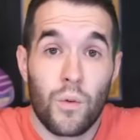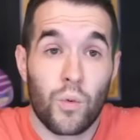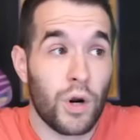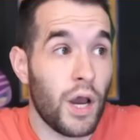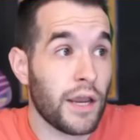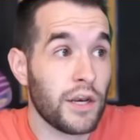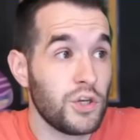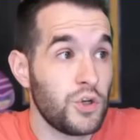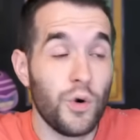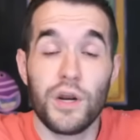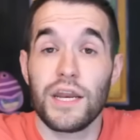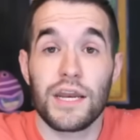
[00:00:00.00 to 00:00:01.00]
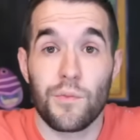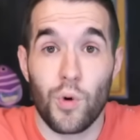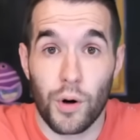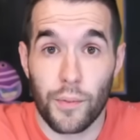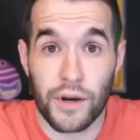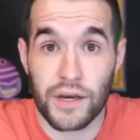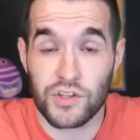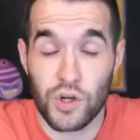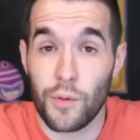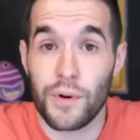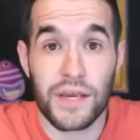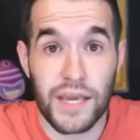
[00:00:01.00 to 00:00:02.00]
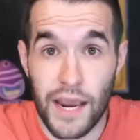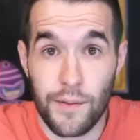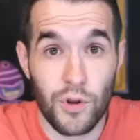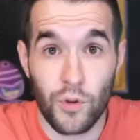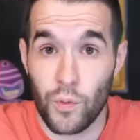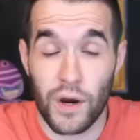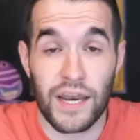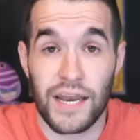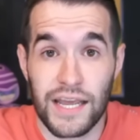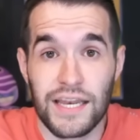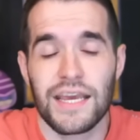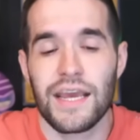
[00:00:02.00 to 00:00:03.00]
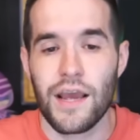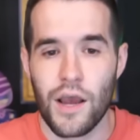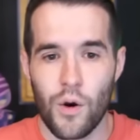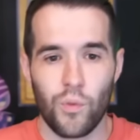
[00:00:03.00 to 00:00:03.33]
we're not going to do it anymore because nobody came to the one in Indy?